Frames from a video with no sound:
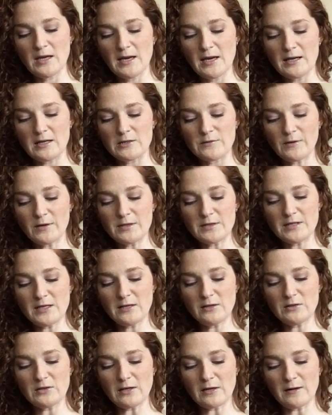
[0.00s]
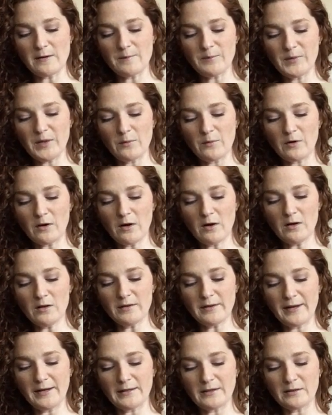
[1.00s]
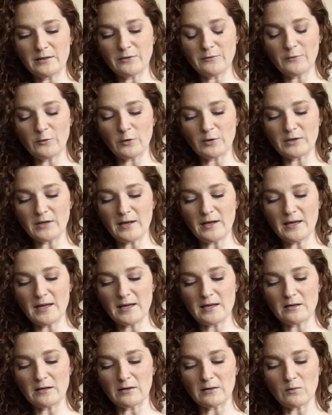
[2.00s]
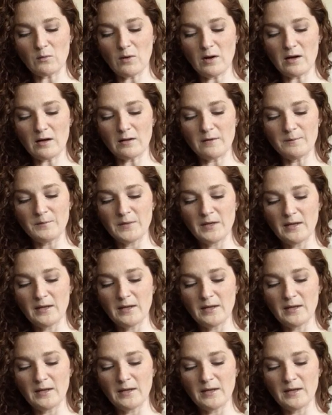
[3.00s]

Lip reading: and as far as he could tell, they were all lying on the floor, not hanging on a wall,